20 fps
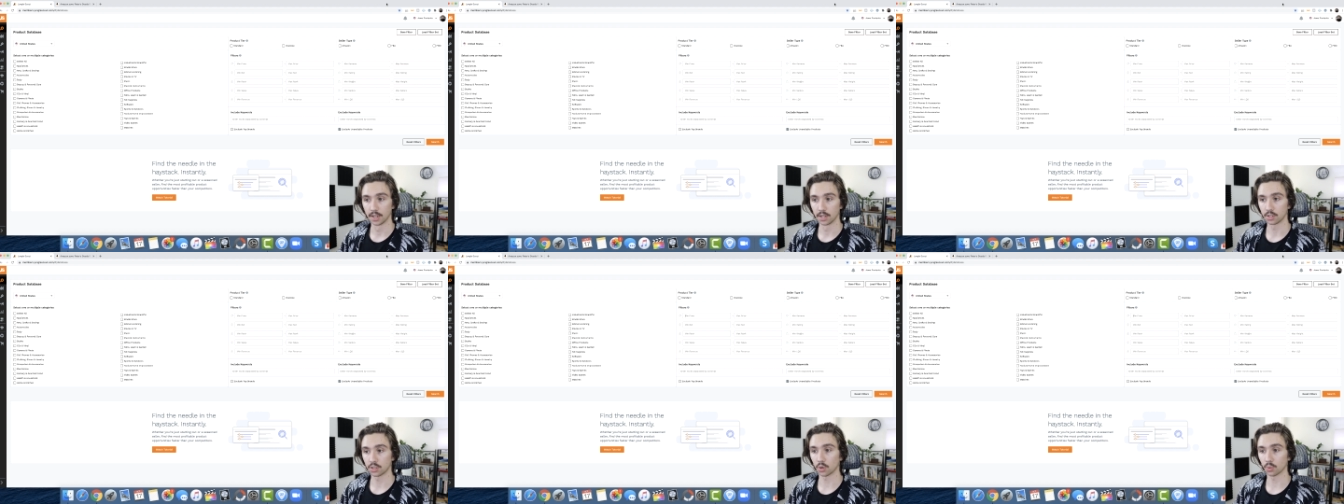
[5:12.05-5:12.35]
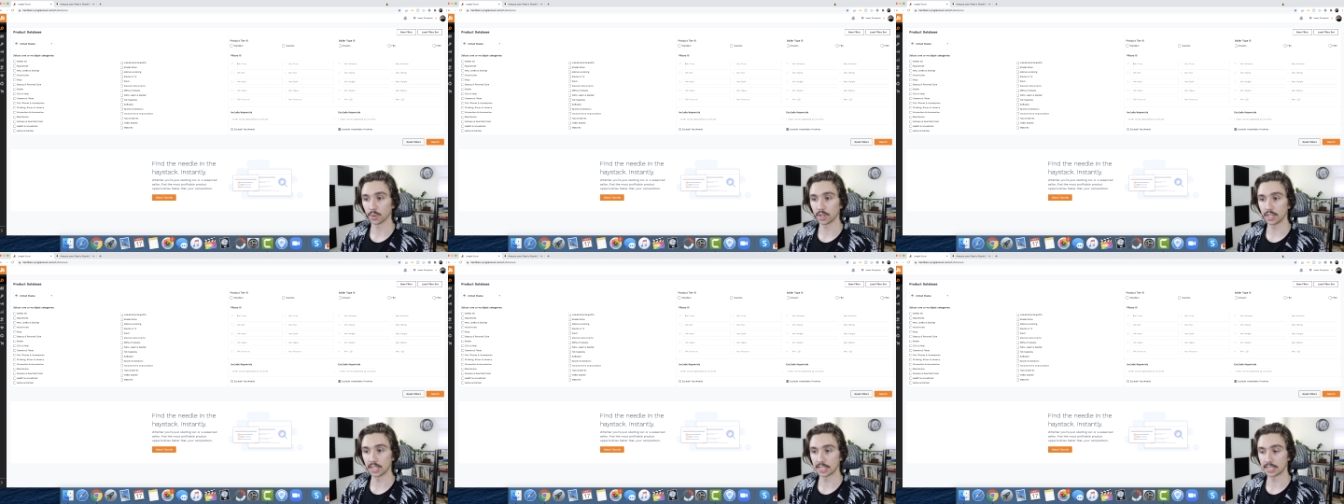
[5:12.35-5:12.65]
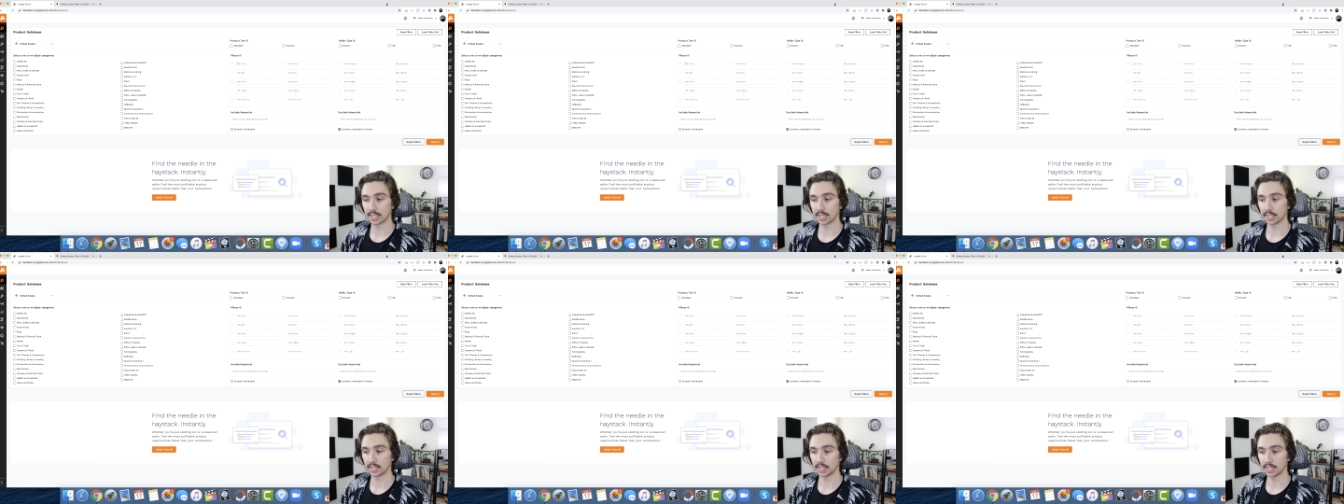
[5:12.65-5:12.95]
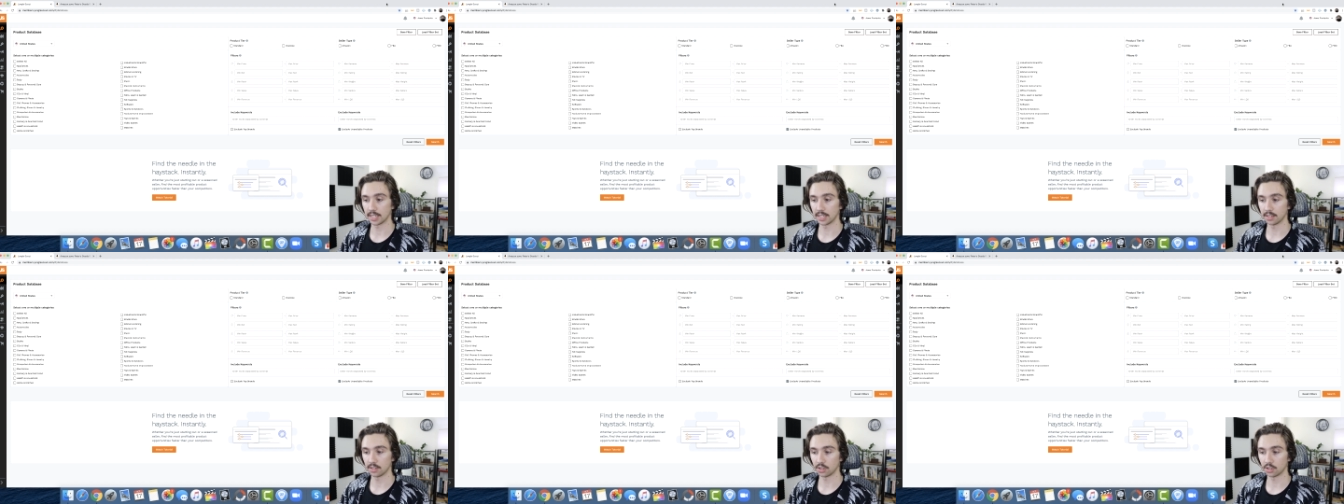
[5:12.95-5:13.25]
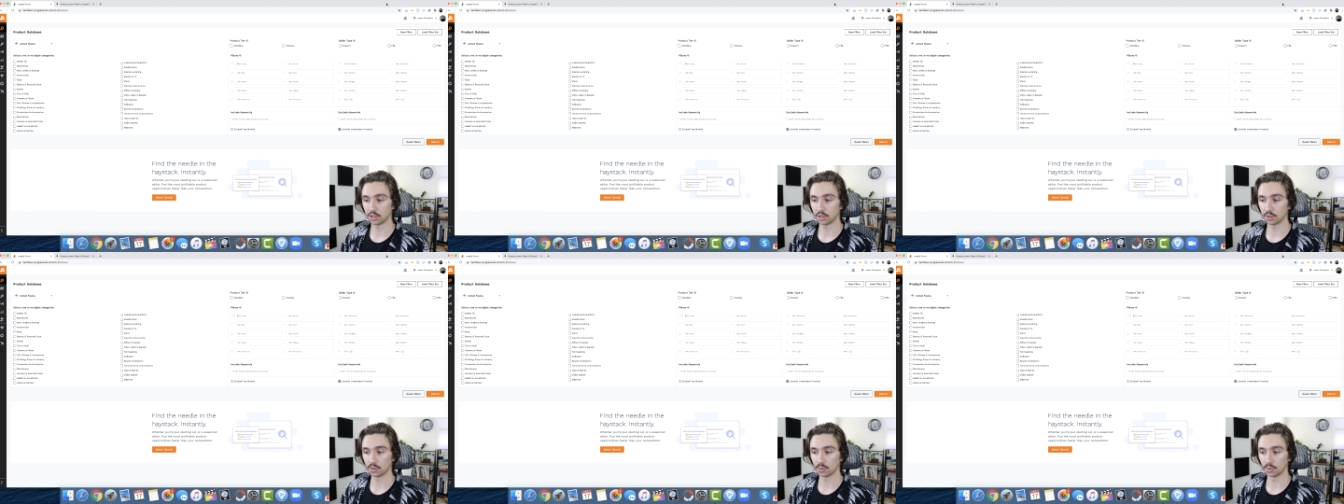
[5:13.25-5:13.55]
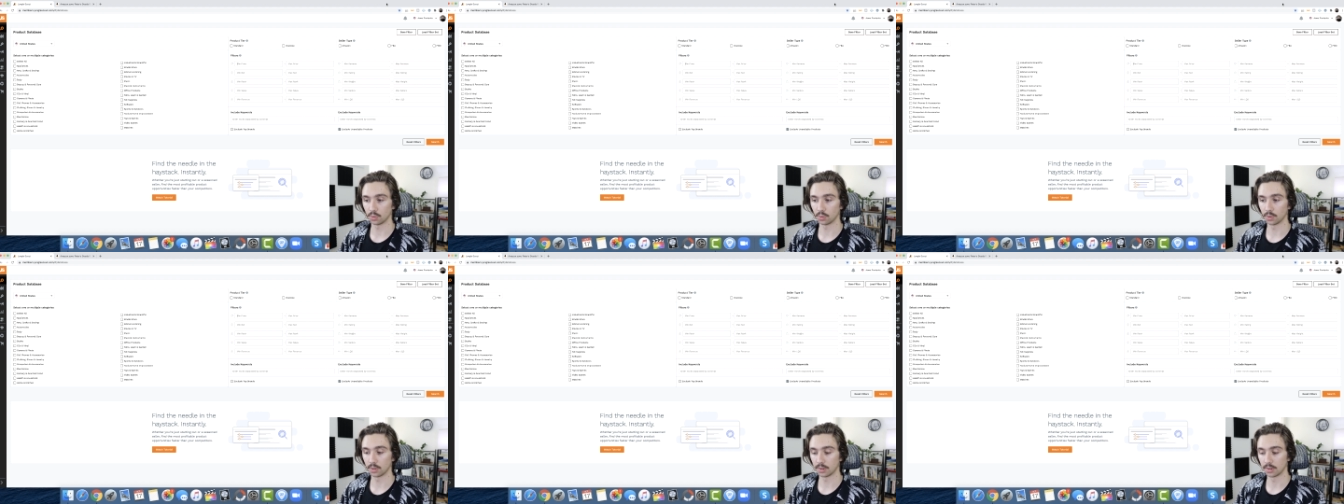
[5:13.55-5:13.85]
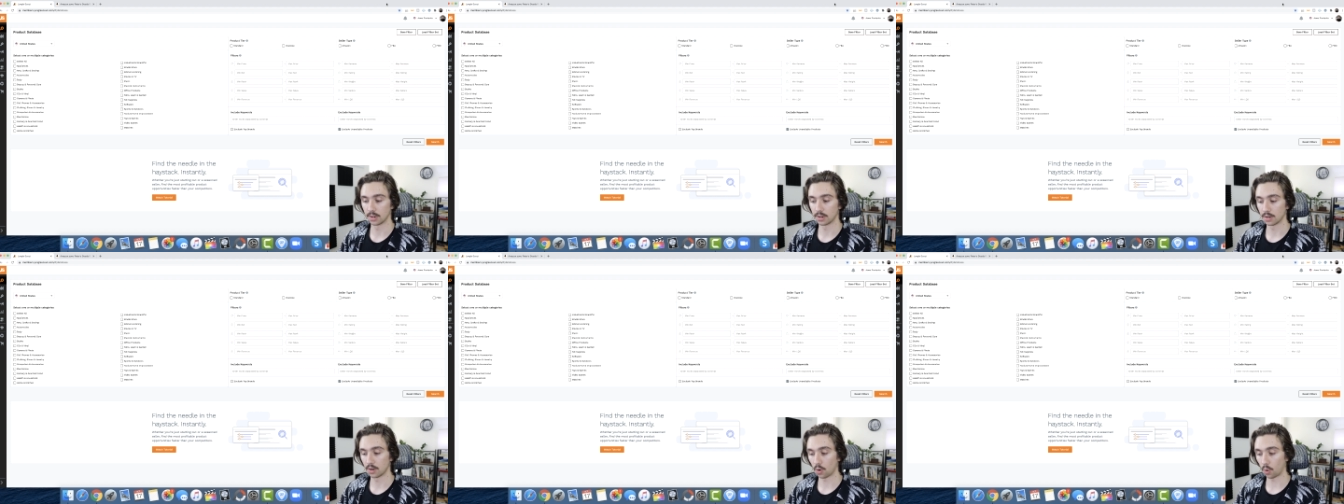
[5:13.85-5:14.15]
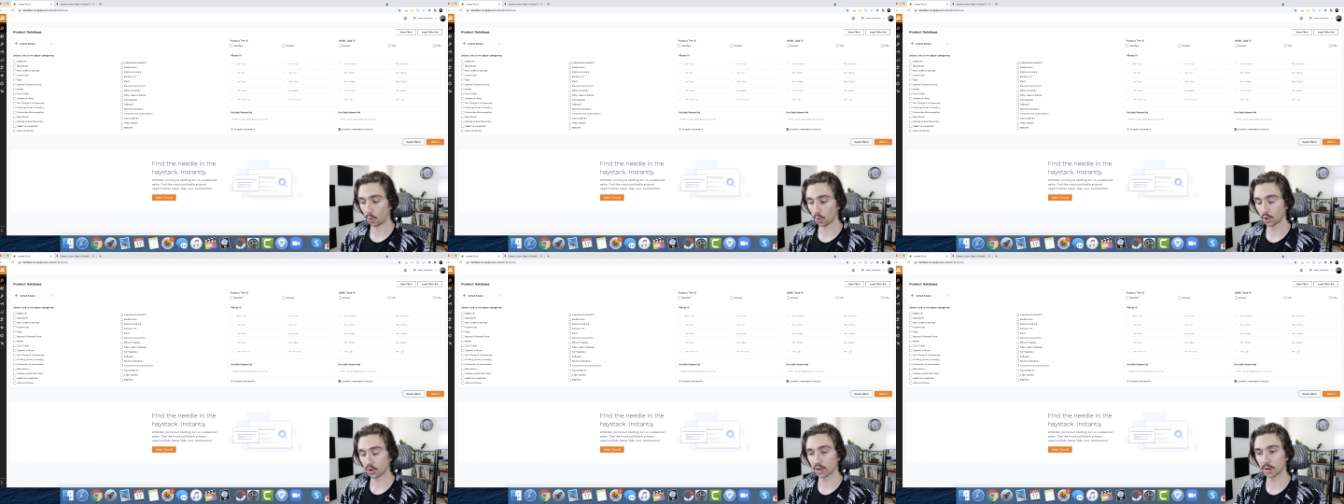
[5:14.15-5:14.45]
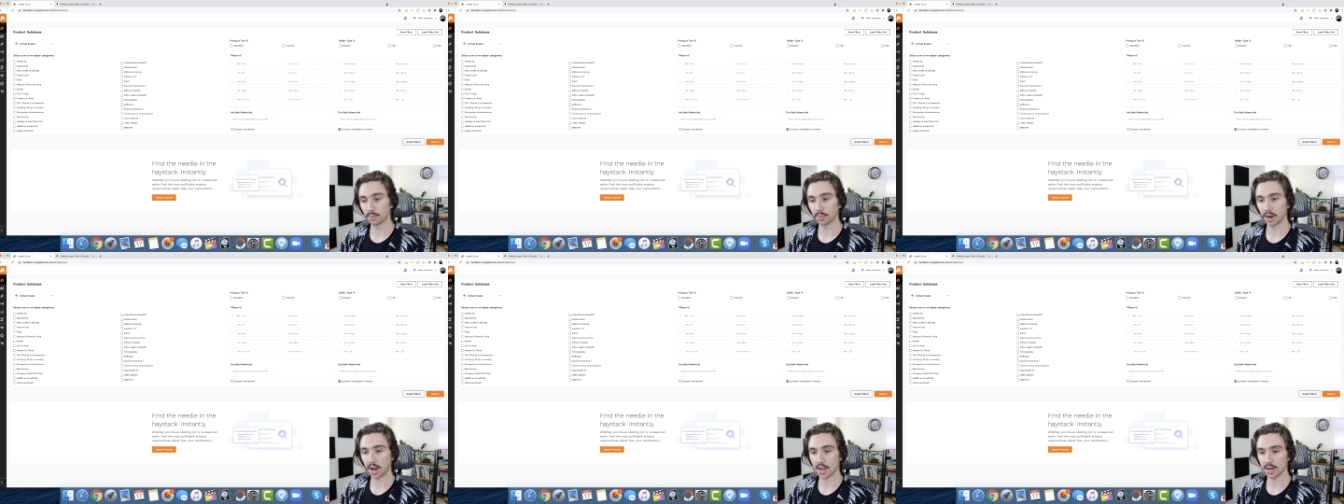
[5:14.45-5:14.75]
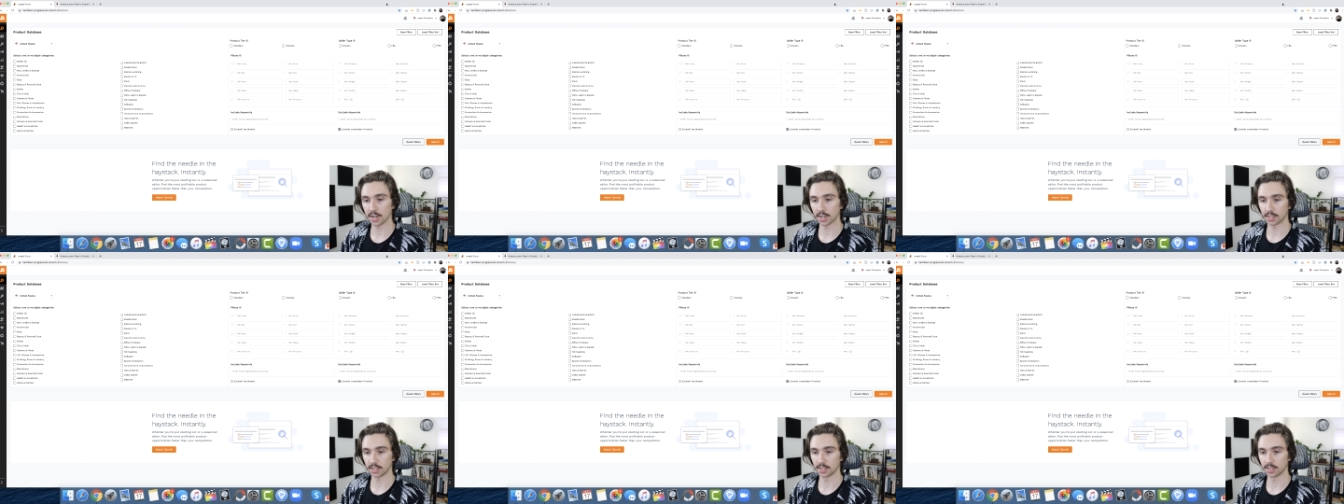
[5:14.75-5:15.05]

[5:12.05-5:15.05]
So realistically, to order a product,